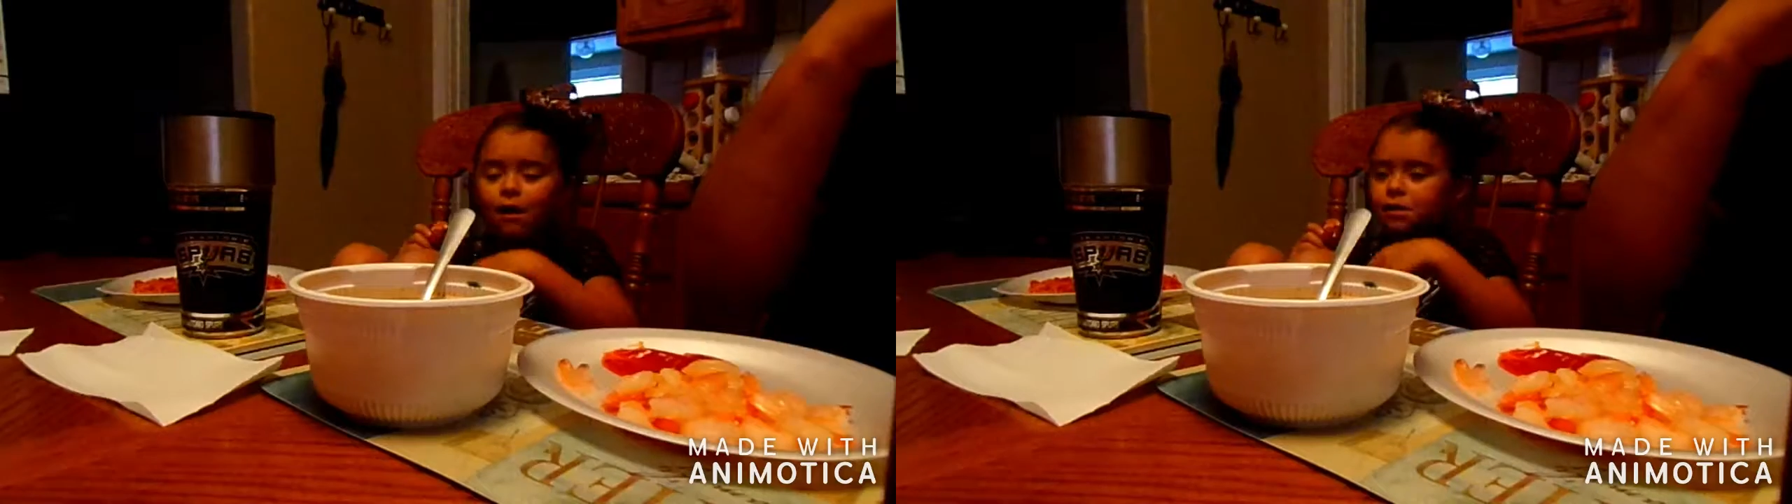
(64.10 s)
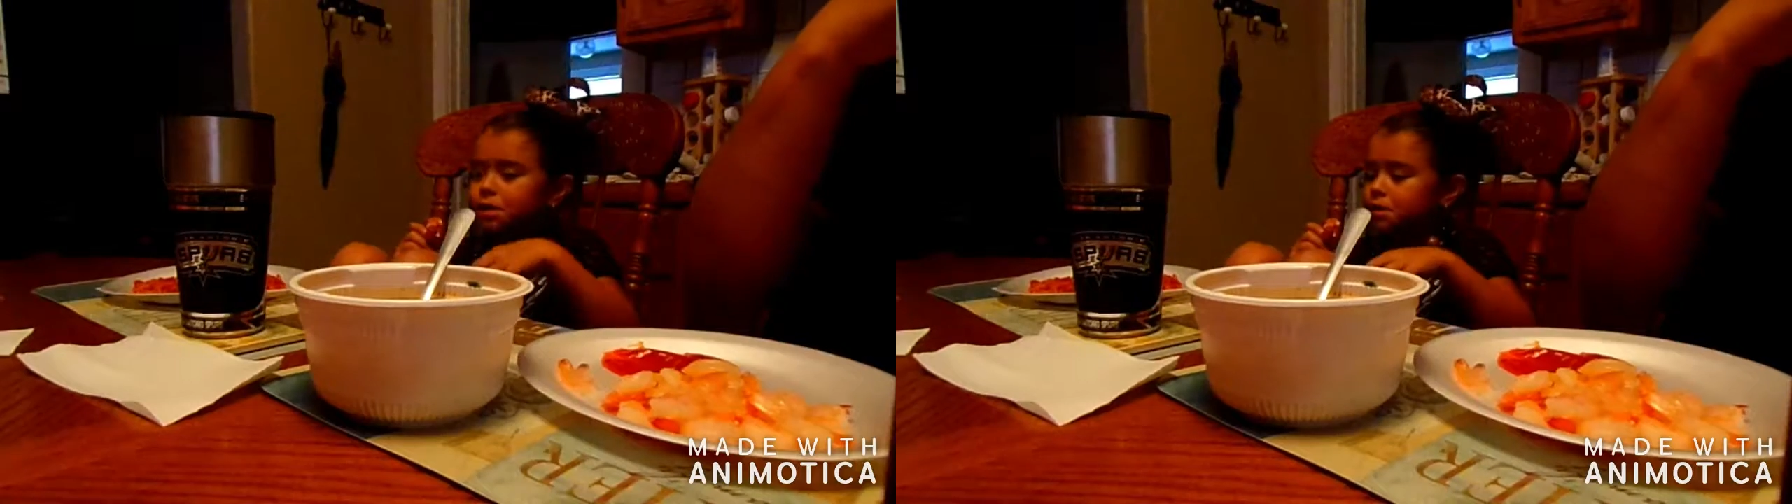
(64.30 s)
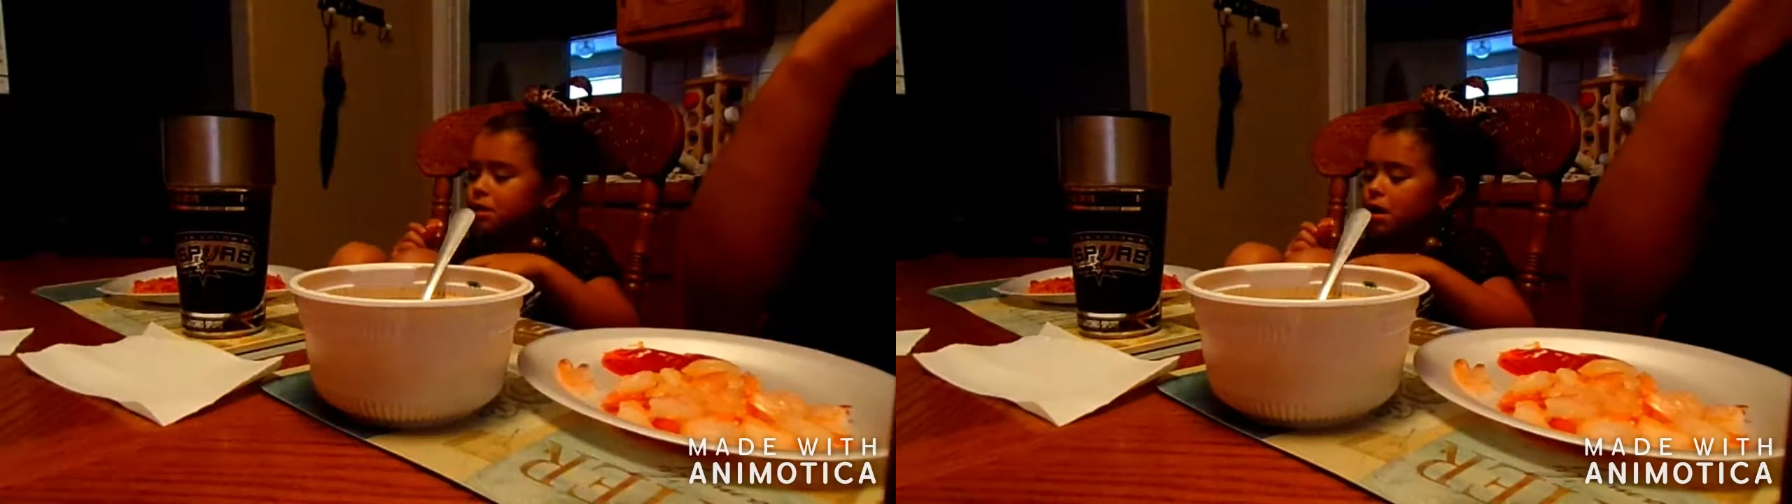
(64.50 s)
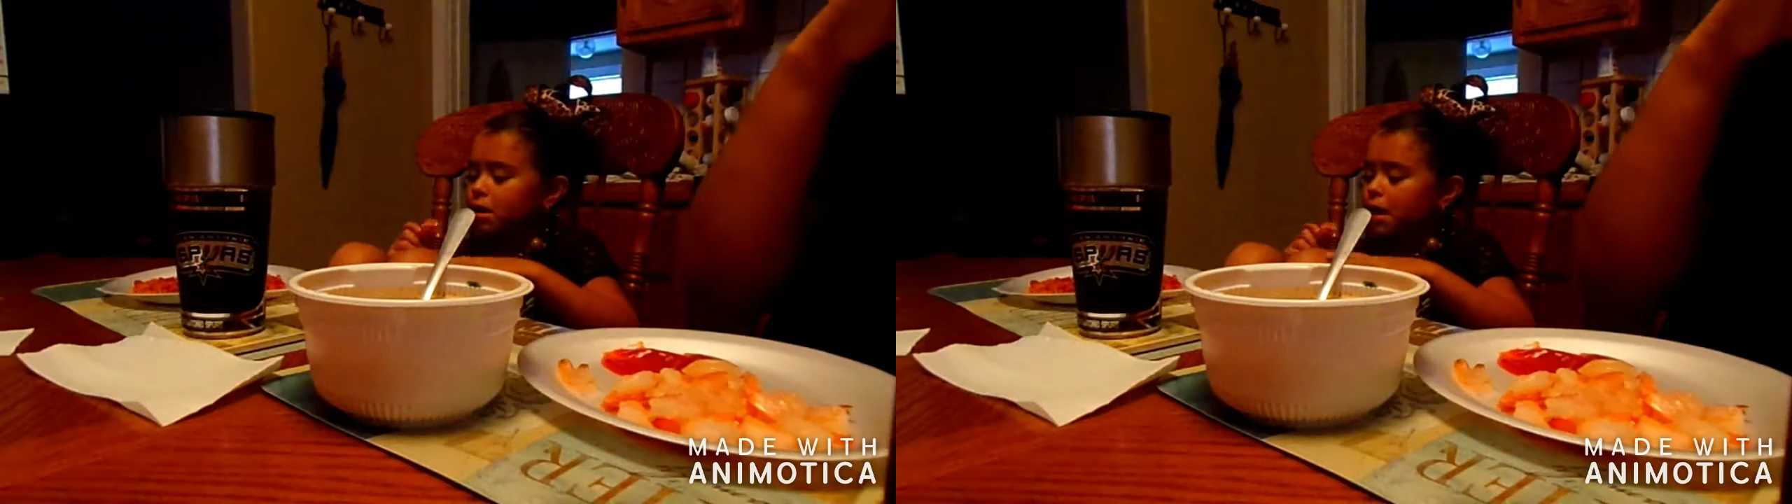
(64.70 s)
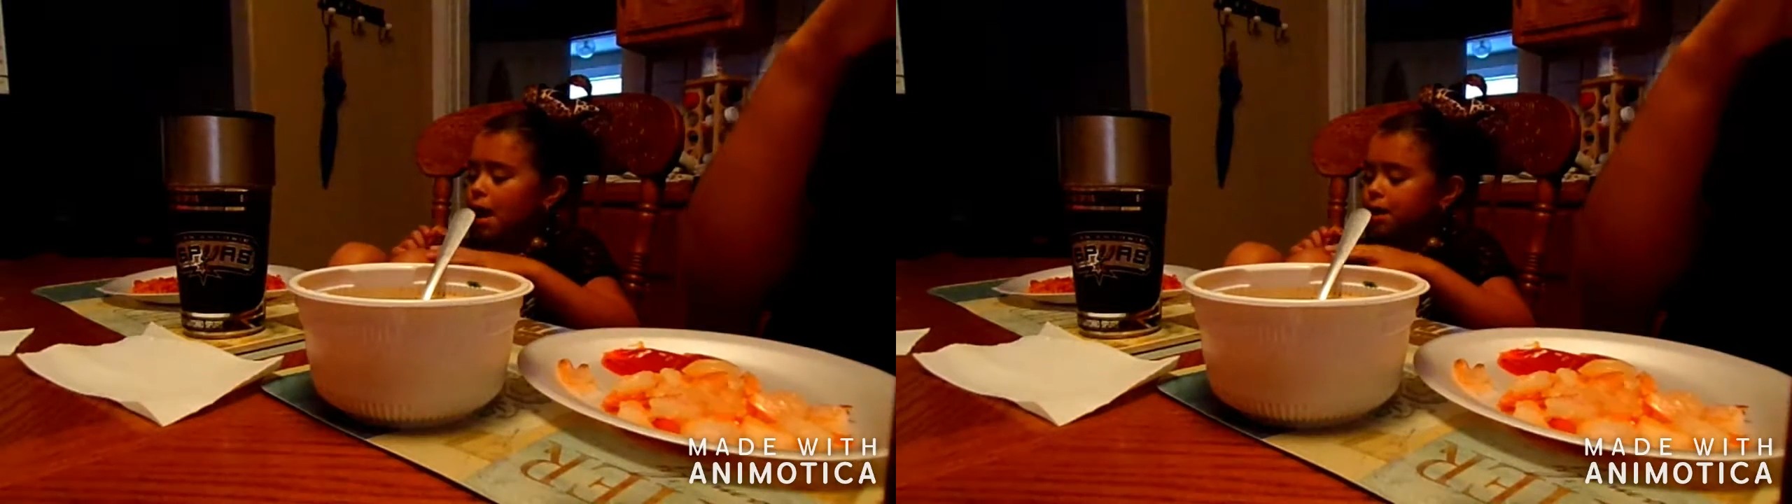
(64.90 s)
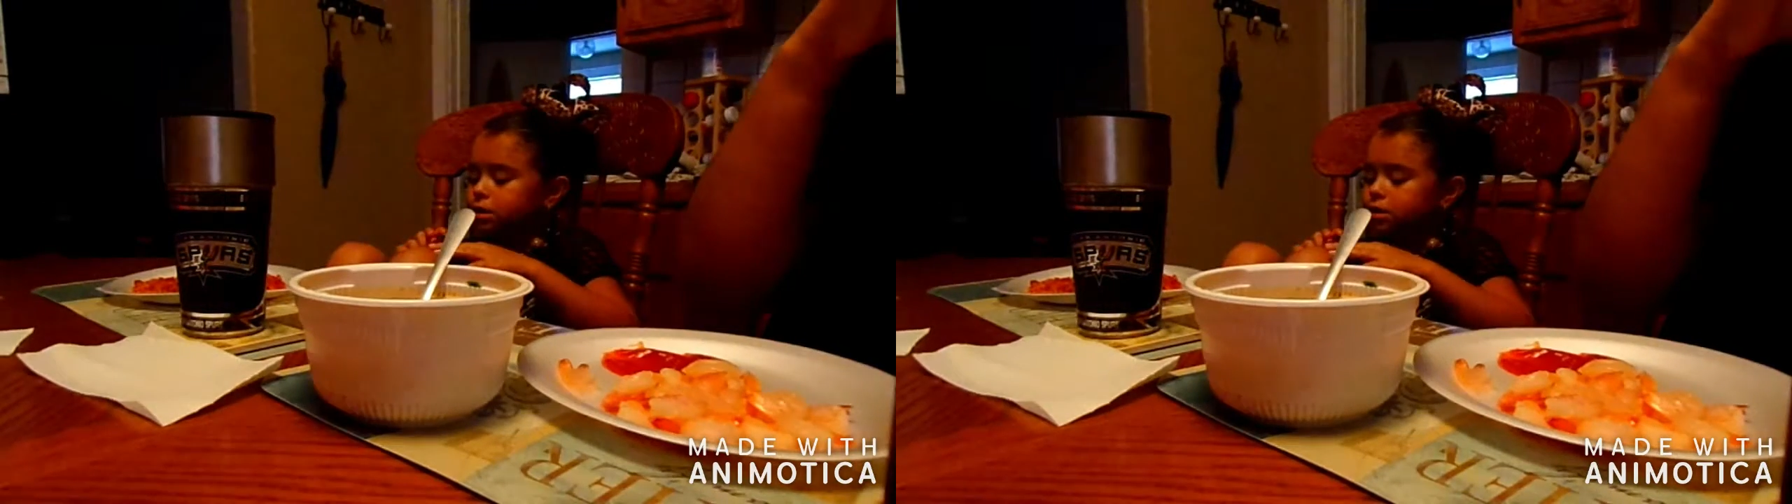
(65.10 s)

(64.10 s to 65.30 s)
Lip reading: need to tell you guys,